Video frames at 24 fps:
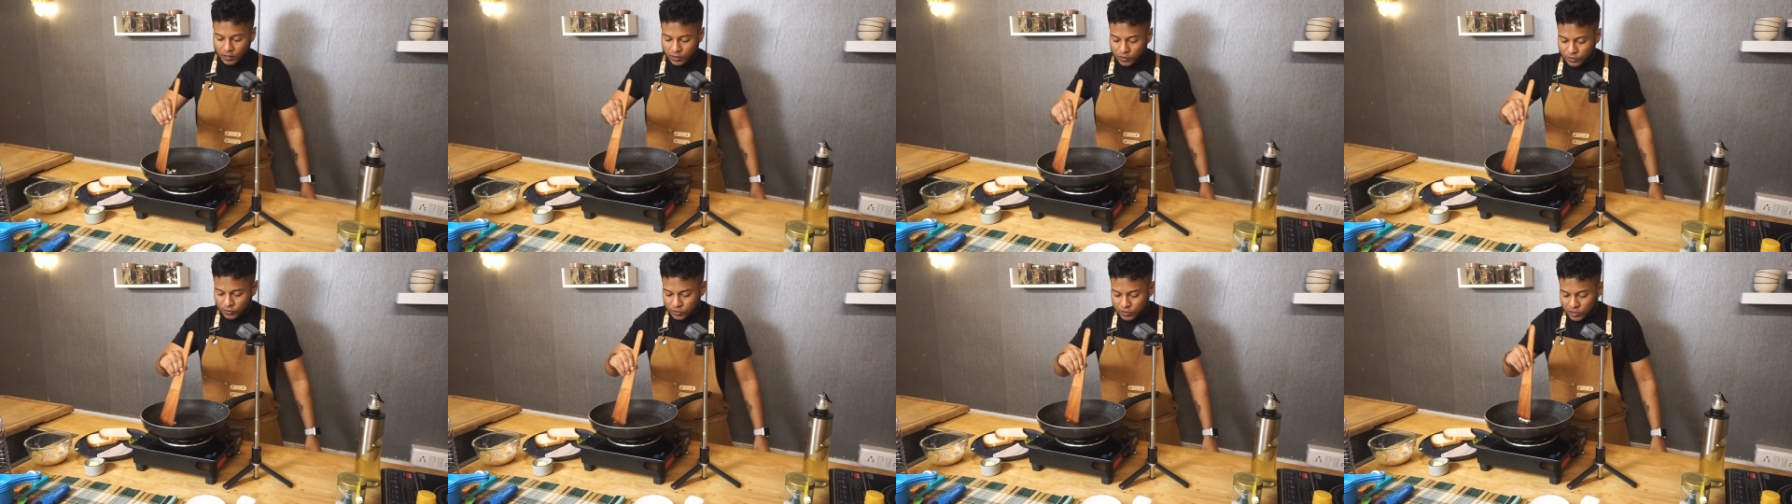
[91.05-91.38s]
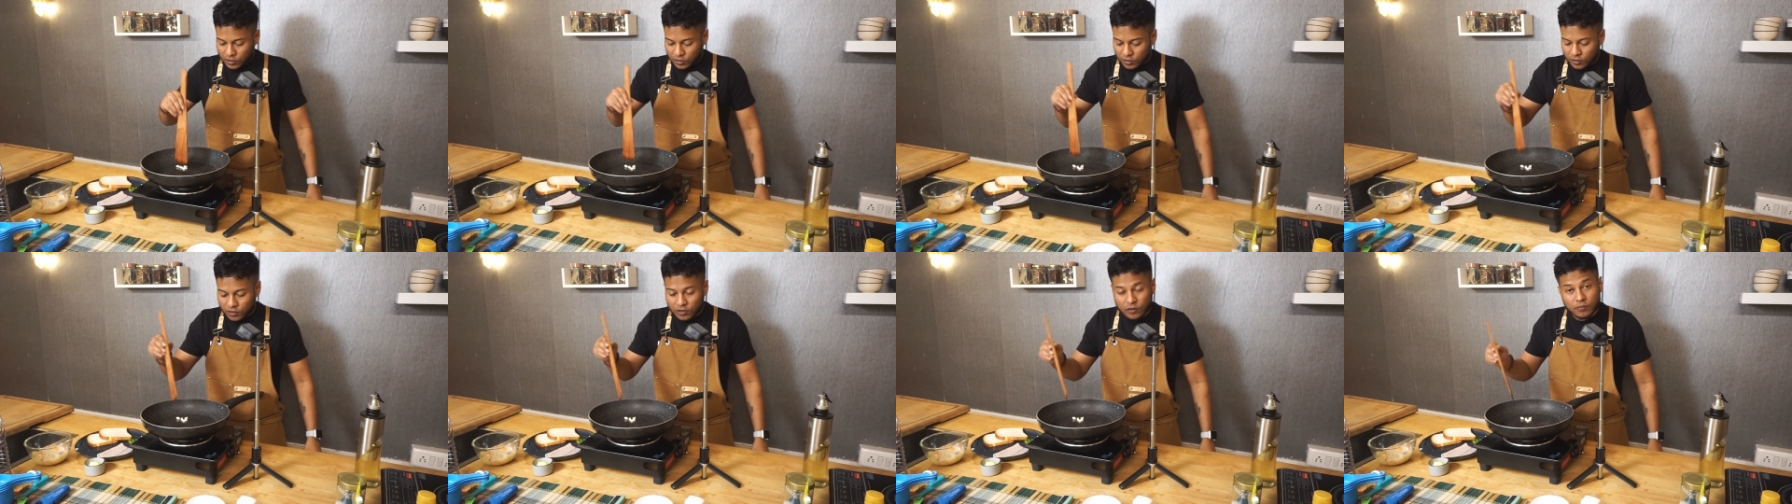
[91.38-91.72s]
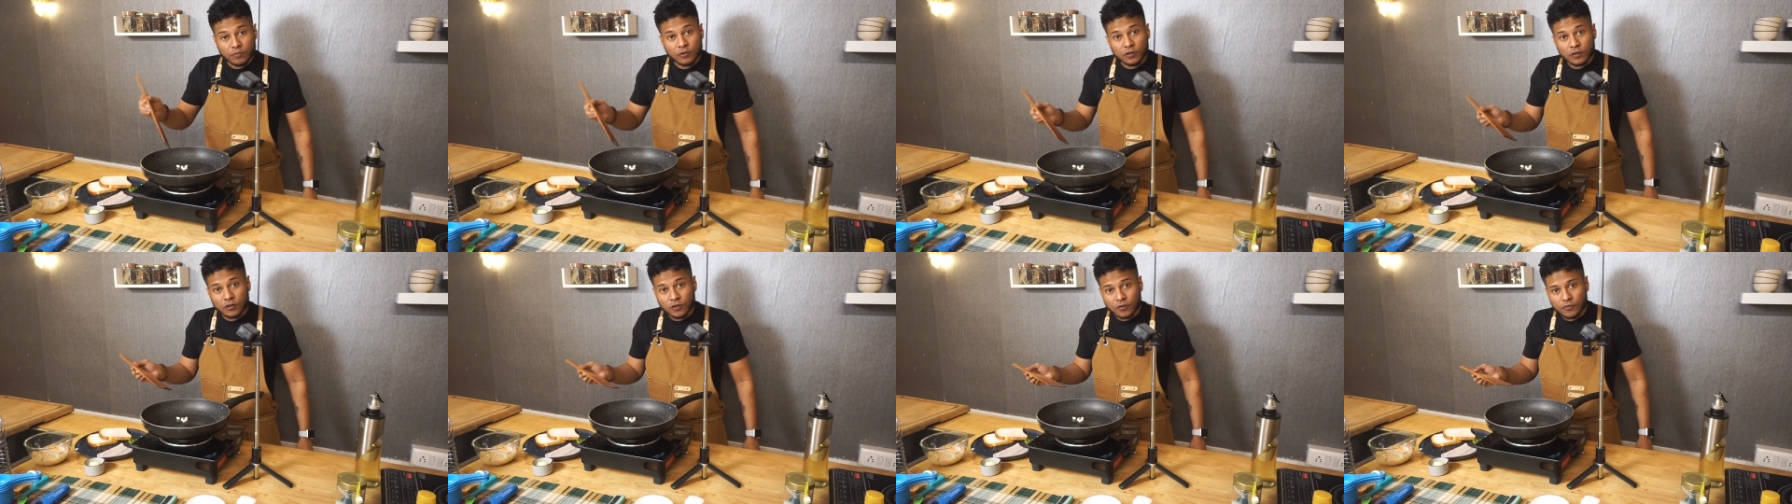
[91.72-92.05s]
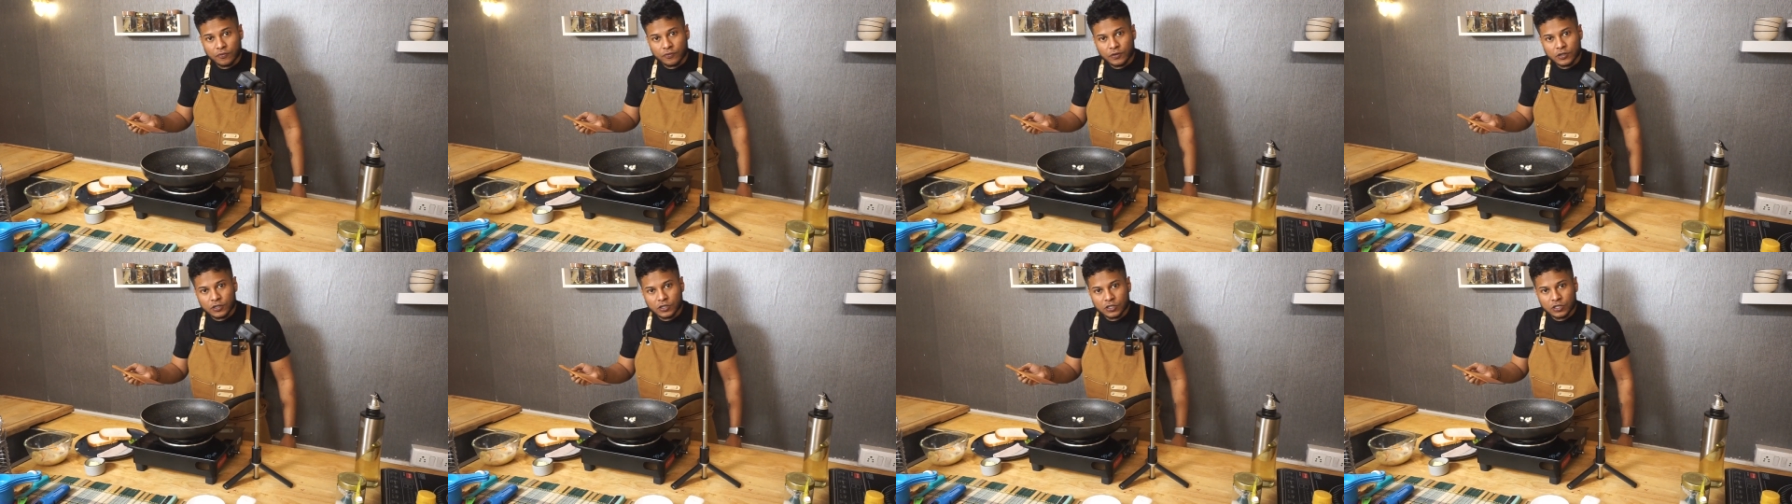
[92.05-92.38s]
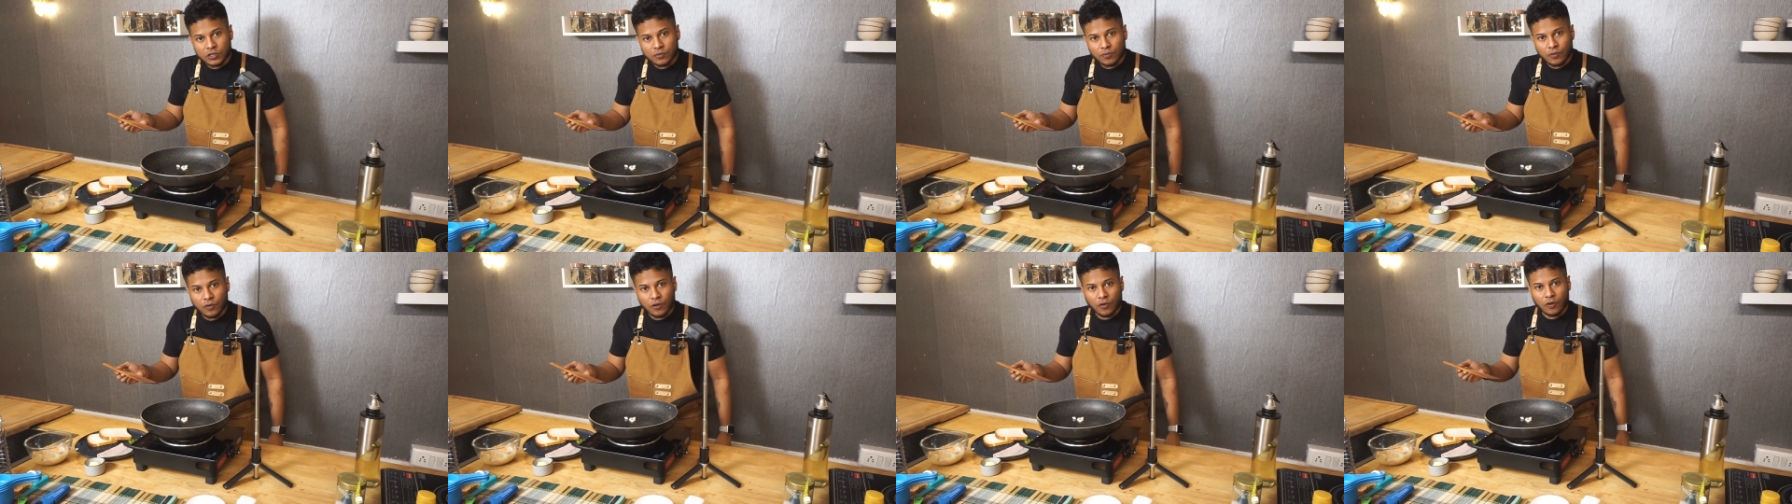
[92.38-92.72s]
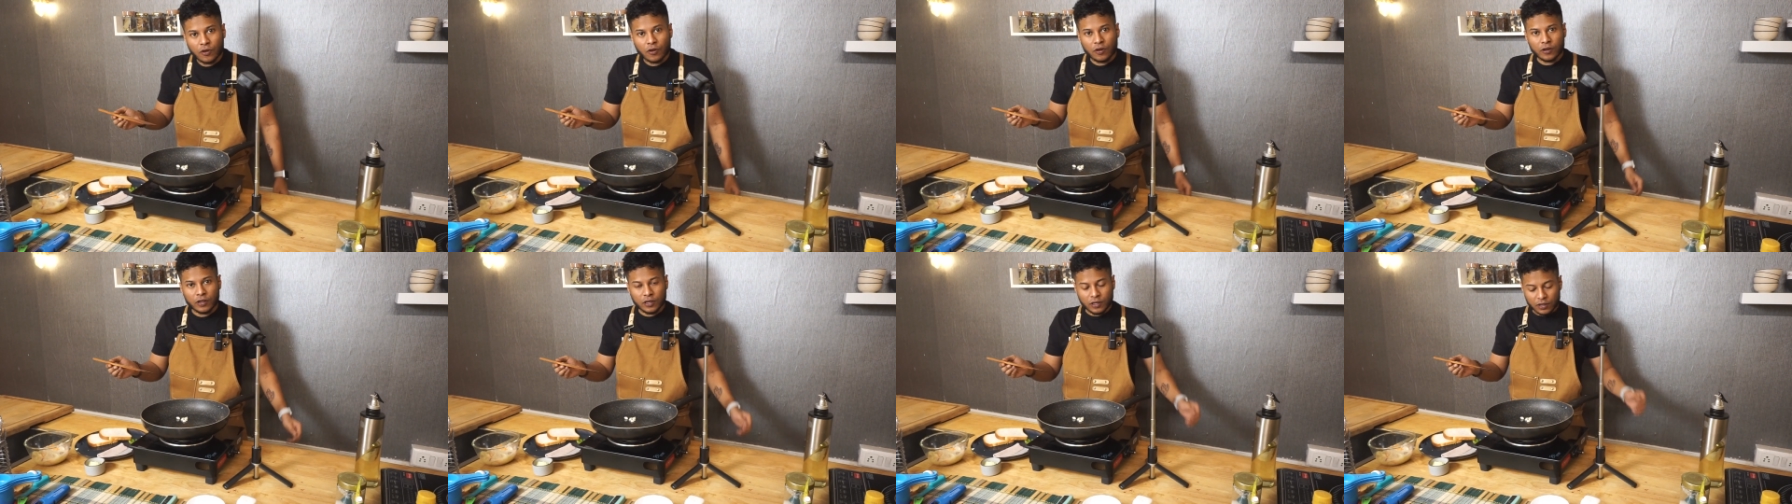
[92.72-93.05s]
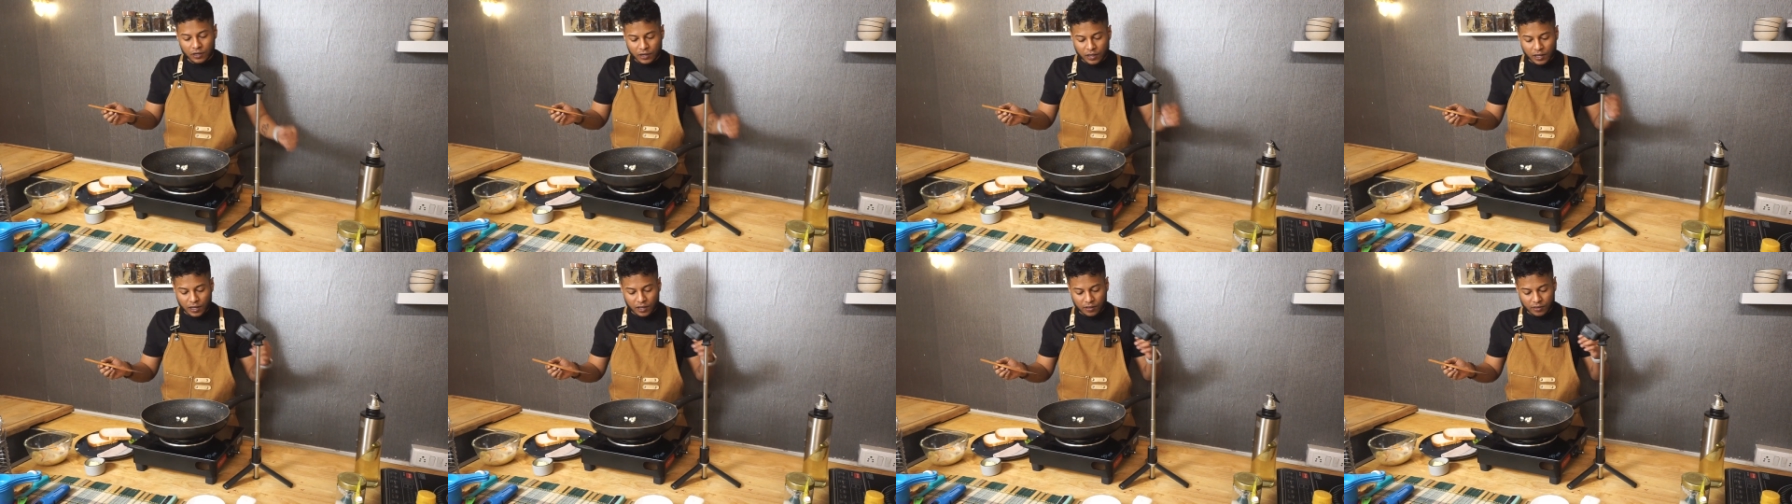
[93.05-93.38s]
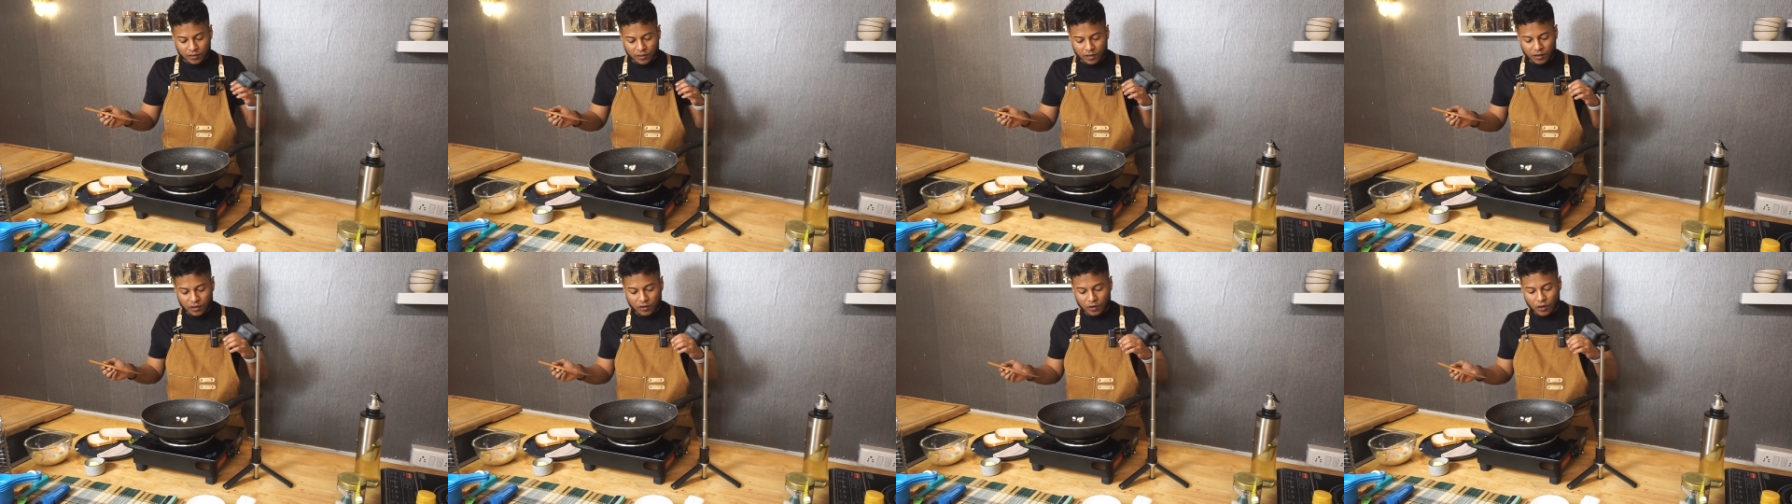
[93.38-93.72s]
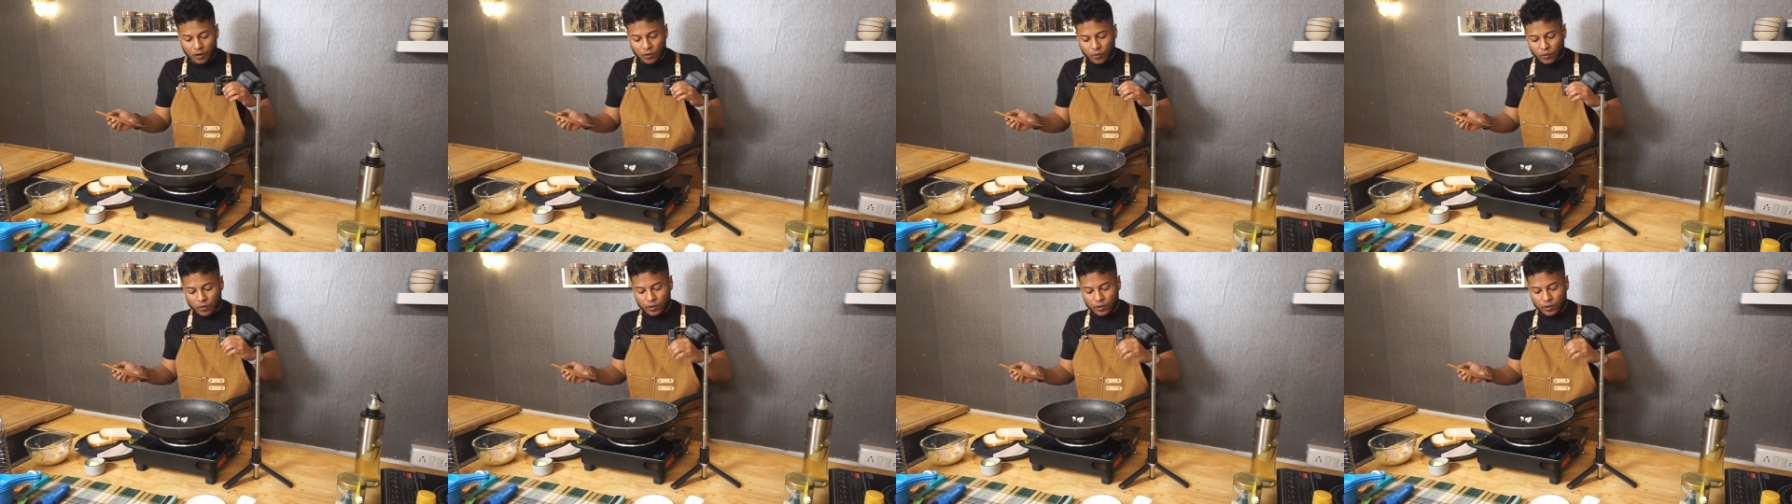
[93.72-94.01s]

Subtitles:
used a little bit of vegetable oil, and then now